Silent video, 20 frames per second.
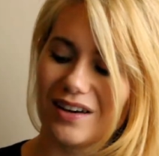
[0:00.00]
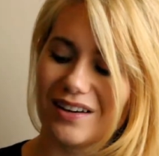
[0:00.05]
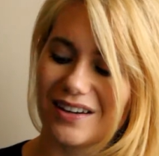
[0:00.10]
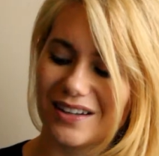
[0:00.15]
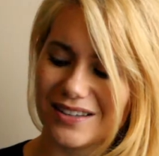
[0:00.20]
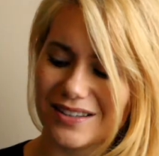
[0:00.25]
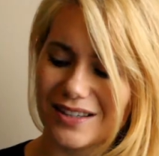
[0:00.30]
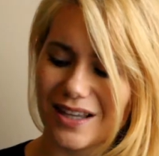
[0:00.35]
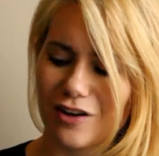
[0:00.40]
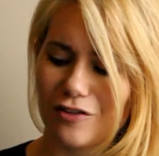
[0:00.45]

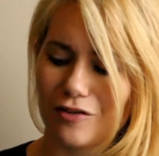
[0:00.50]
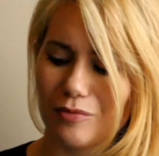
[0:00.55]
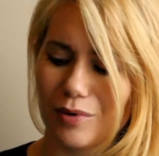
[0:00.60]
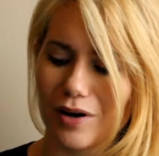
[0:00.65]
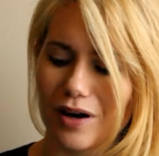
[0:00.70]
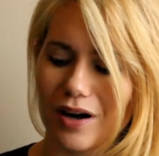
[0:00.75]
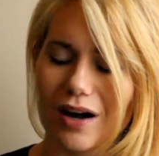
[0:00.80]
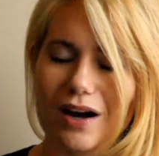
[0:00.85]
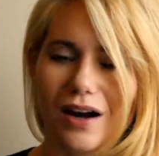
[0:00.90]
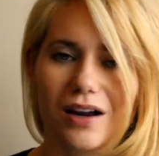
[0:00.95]
it's left
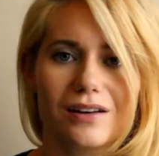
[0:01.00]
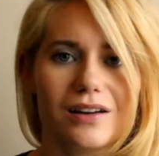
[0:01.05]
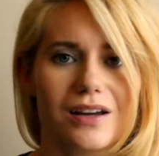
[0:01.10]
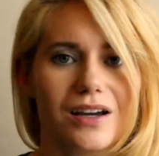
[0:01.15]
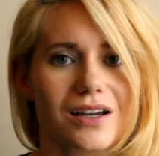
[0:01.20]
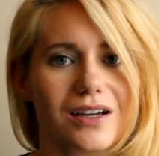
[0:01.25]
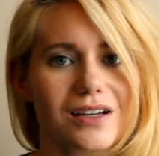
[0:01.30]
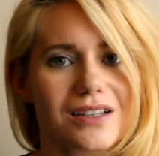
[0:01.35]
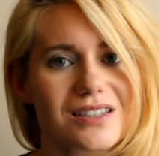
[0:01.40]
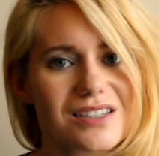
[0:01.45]
behind
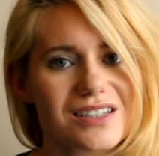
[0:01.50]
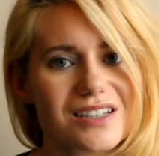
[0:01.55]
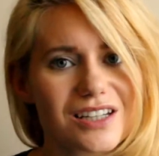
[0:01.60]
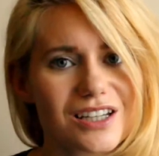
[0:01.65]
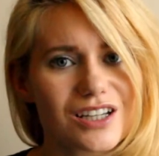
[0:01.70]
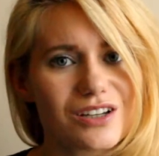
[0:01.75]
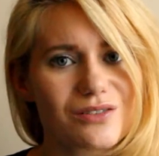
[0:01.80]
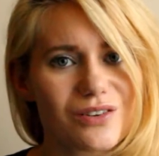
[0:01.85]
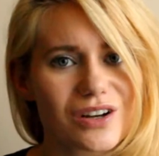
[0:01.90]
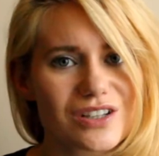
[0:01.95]
like a
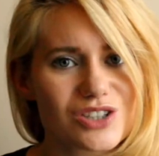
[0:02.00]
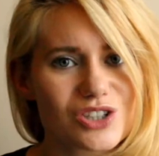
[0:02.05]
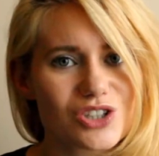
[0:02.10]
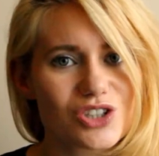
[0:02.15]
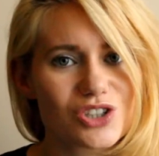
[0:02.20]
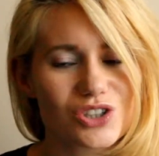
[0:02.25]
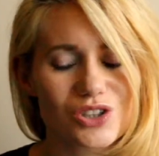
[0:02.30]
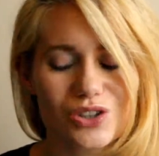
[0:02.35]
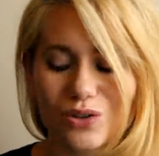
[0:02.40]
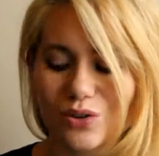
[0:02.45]
sticky
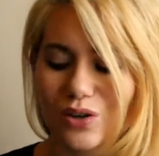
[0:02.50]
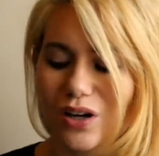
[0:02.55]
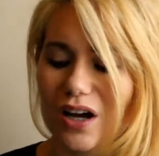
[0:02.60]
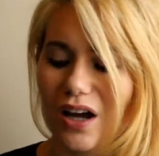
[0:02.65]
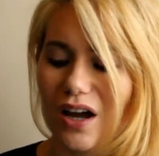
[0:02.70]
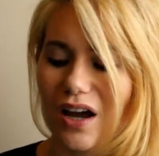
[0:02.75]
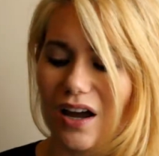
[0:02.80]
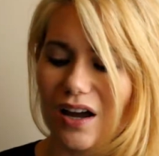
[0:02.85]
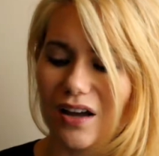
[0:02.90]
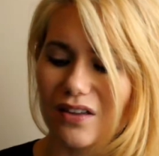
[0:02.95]
residue
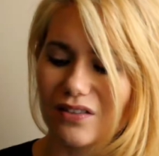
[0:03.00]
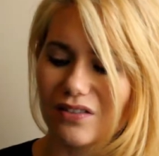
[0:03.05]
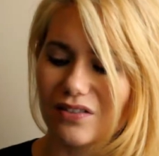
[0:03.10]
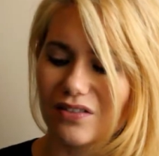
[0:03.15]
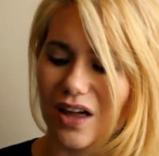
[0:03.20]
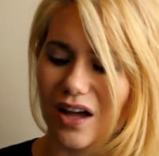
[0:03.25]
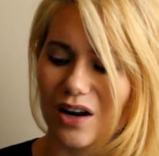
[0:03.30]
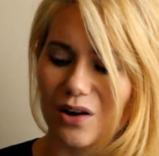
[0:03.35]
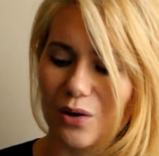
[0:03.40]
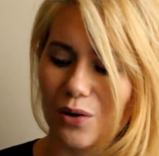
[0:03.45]

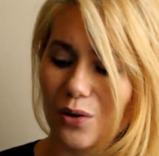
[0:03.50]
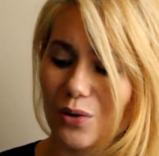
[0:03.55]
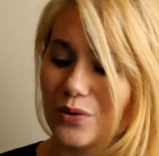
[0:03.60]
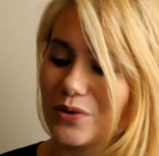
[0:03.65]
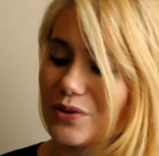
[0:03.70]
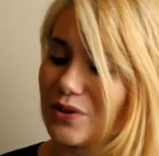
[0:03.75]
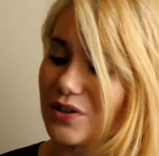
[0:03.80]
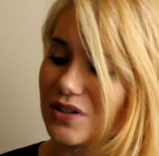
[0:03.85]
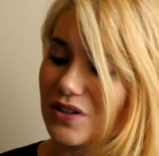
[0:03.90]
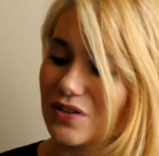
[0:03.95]
that
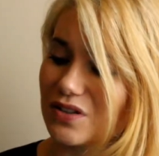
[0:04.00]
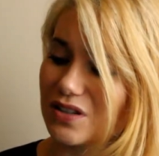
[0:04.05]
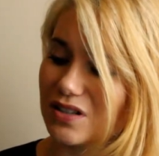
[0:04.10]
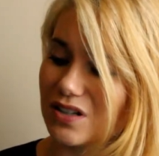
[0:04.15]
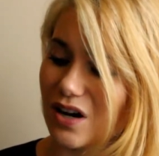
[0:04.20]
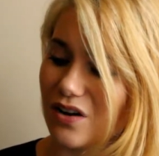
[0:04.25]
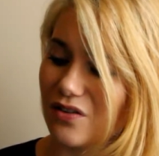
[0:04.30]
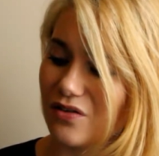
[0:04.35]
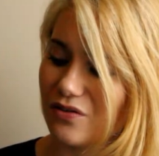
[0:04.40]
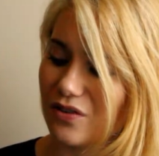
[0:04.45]
all sorts of
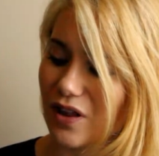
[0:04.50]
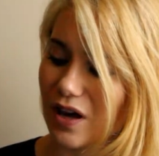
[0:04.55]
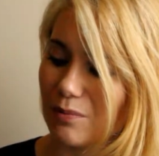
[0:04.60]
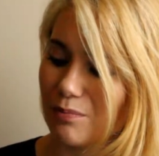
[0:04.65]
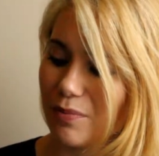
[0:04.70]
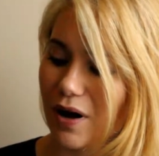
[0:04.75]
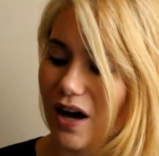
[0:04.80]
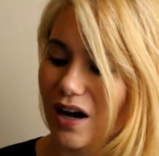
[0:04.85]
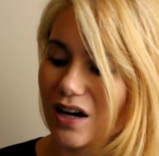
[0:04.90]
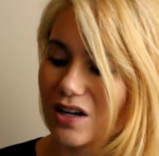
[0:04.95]
stuff
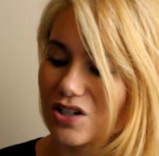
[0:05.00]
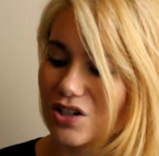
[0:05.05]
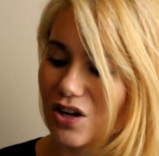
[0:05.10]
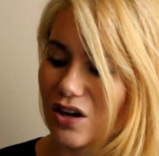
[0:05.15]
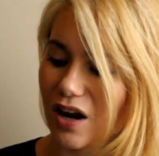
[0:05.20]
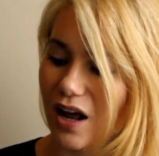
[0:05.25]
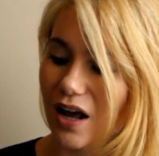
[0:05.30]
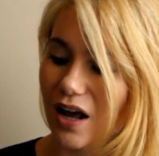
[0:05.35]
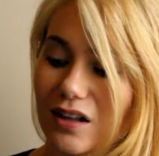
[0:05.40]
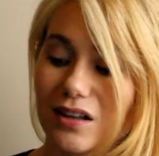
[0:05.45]
like bag
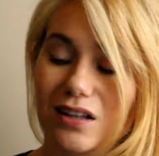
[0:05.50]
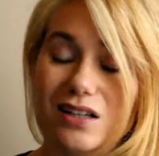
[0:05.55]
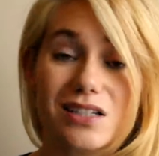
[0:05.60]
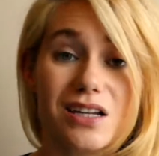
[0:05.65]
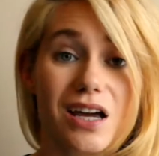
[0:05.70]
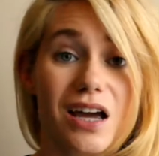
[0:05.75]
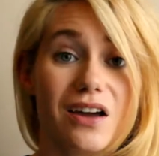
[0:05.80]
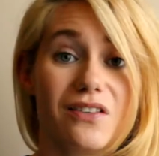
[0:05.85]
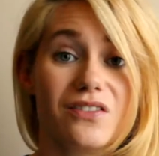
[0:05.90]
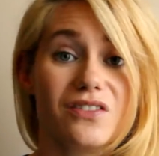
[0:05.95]
dirt
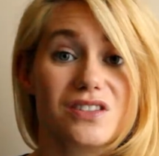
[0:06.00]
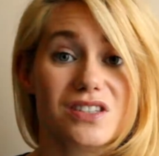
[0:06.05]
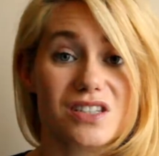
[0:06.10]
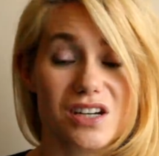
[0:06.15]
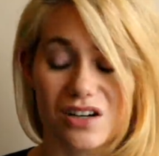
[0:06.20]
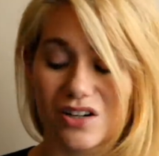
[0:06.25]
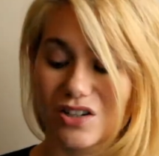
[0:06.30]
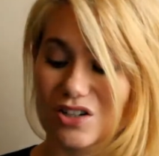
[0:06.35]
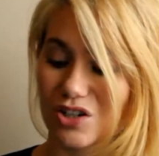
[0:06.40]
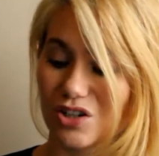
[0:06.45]
glitter have
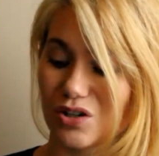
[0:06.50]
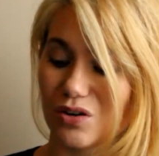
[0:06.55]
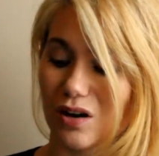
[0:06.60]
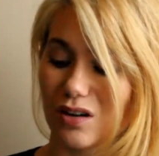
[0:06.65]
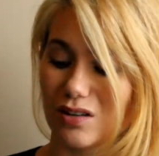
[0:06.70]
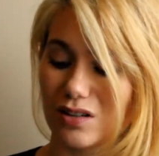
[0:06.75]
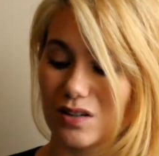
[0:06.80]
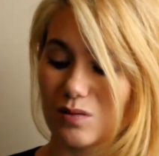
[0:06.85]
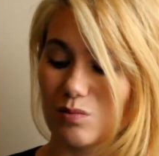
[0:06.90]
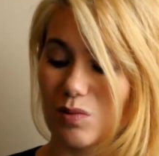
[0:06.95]
stuck to
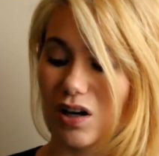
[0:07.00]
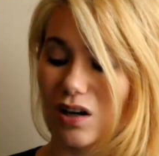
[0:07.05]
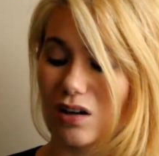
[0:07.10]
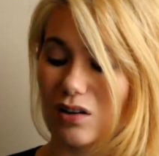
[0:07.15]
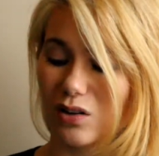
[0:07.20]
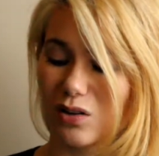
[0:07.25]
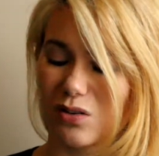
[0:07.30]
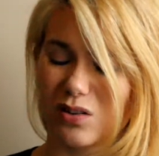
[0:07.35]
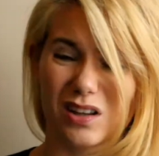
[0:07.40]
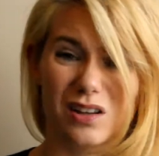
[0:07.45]
and just make
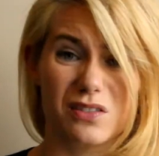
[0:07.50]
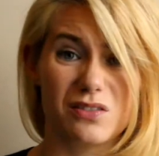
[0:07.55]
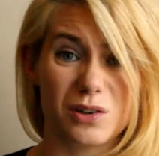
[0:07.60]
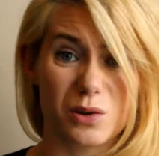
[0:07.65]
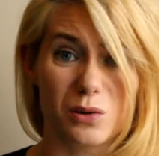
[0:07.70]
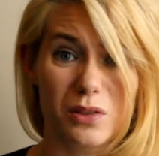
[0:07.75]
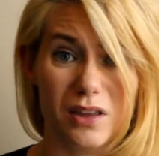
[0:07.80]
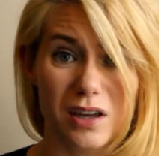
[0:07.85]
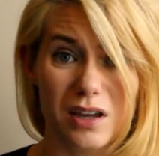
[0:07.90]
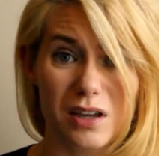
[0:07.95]
it look really
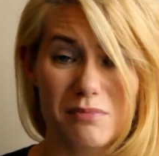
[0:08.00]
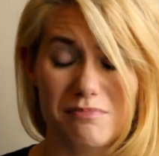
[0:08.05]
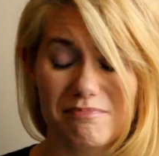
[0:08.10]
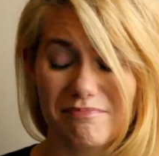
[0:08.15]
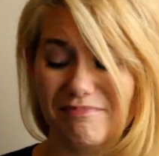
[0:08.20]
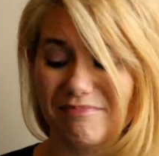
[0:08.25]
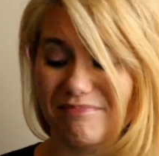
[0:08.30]
filthy.